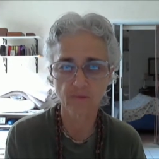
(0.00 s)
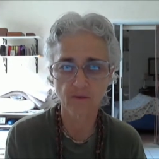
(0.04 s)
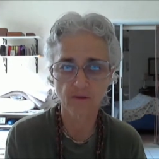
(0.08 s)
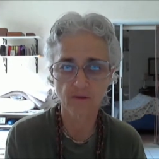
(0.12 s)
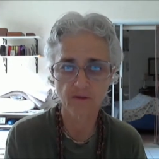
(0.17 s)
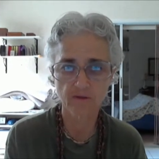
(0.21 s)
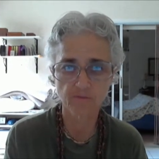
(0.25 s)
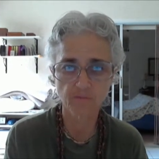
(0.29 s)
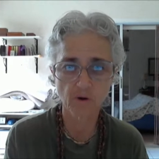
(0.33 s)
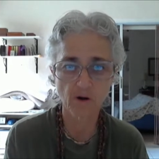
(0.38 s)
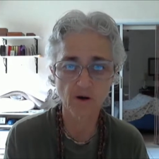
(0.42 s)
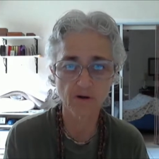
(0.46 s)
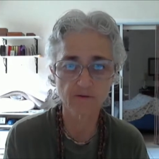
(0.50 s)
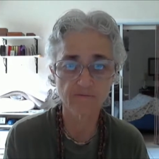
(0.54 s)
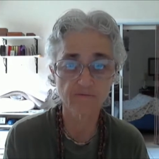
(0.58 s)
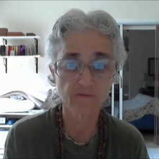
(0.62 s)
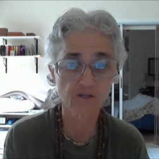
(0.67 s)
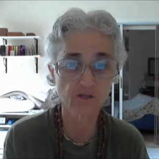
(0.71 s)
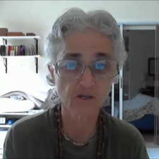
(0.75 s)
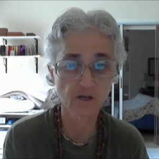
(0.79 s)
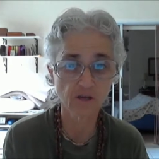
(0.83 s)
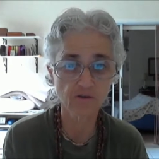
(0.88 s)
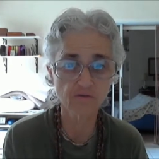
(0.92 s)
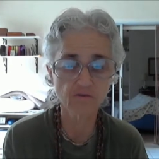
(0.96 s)
It's part of the
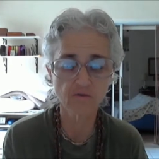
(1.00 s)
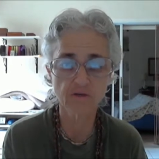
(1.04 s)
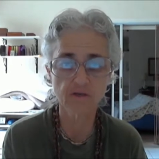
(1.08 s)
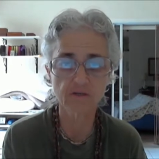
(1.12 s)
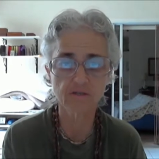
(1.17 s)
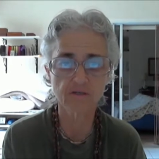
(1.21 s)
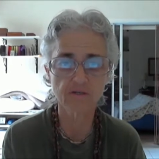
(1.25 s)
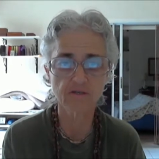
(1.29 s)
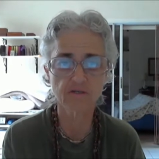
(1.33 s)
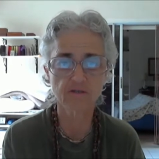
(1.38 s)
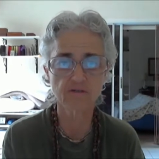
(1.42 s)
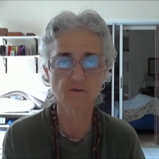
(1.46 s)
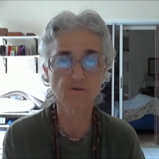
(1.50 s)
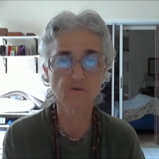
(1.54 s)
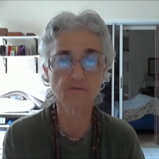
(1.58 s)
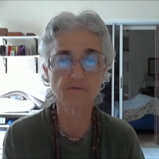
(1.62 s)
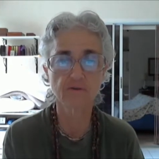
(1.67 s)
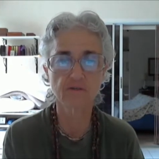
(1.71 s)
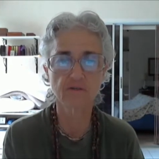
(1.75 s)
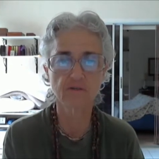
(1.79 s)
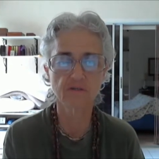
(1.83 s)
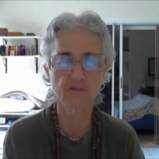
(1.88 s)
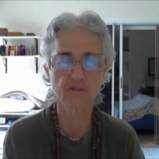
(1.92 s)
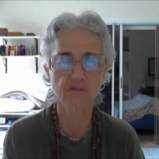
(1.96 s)
Kshatriya's
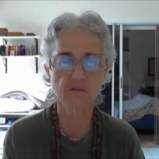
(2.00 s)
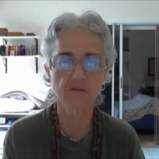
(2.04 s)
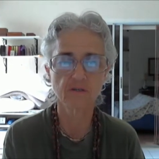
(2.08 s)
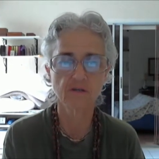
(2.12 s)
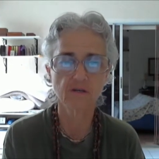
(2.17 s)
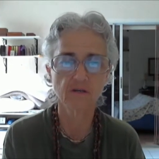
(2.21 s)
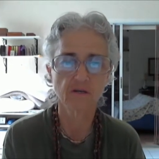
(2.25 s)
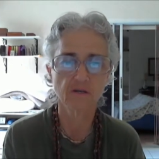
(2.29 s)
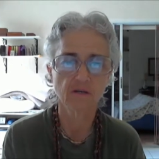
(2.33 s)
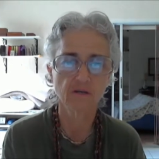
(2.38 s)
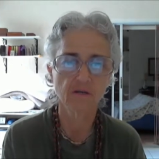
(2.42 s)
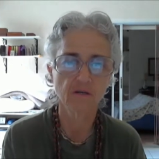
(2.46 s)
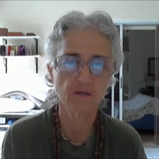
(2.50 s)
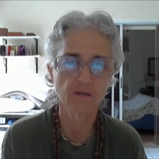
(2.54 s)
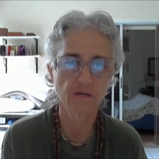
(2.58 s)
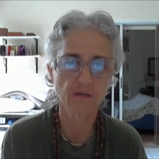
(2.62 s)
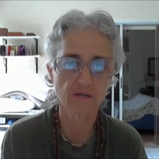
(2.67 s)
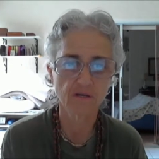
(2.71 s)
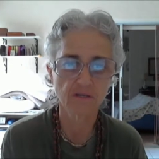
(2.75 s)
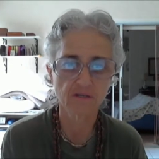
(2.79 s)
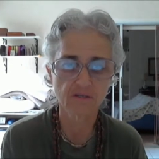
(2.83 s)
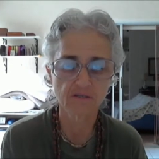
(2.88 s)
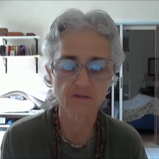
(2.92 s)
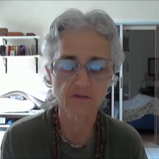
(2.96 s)
service,
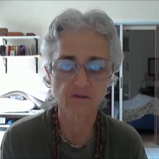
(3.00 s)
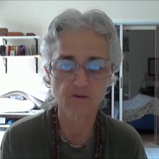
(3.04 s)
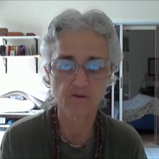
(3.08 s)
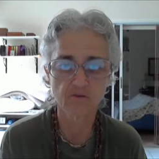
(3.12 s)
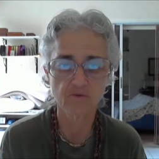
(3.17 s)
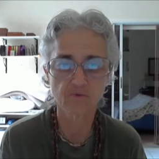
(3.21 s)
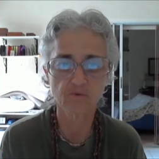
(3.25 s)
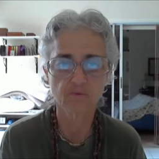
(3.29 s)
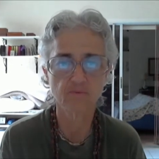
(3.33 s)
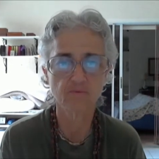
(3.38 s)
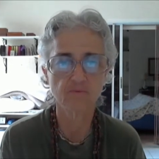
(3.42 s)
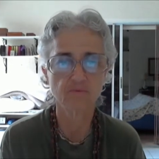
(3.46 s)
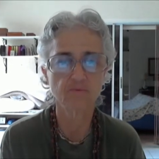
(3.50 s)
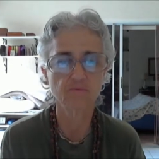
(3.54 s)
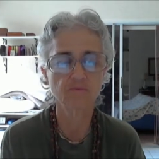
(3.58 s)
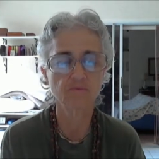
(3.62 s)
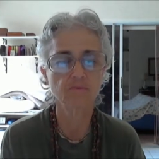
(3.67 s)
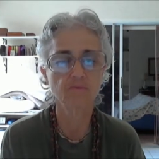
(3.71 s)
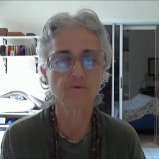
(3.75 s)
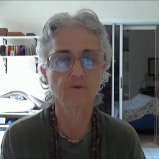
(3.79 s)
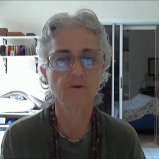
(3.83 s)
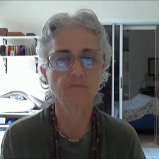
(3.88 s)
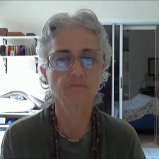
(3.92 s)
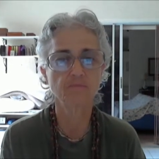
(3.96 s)
is to
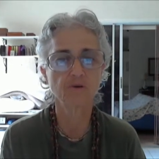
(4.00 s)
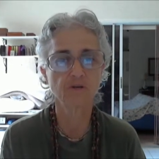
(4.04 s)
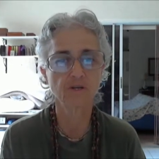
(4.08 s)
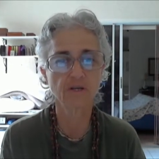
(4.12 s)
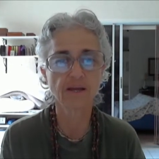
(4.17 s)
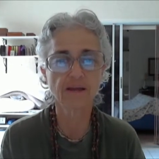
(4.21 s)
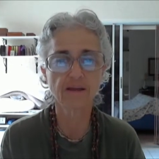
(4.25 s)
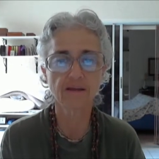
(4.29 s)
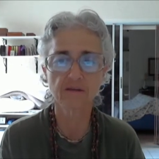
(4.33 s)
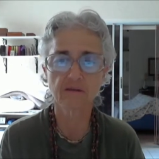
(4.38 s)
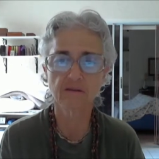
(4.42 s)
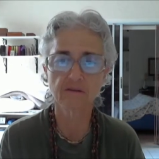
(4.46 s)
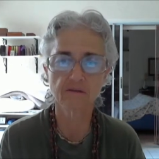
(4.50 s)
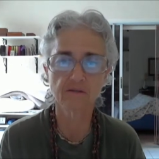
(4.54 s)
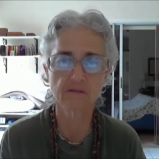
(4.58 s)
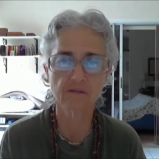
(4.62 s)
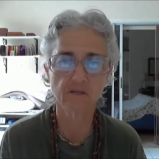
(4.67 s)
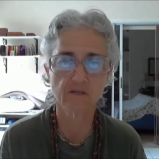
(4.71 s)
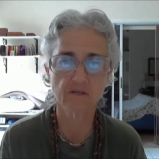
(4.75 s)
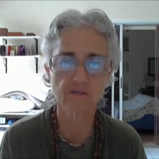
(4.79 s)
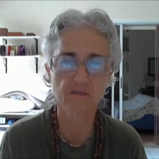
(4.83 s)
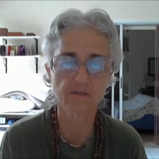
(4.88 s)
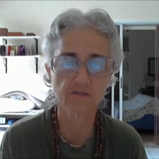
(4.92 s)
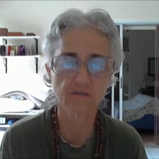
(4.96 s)
protect the
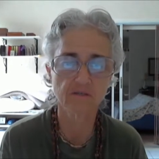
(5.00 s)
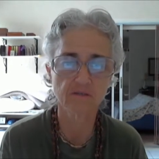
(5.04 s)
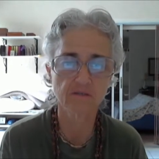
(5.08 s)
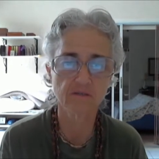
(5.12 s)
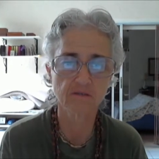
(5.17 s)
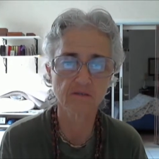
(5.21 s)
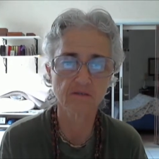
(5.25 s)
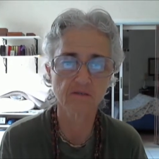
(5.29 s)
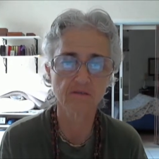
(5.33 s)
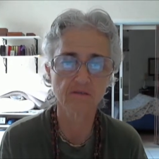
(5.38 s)
citizens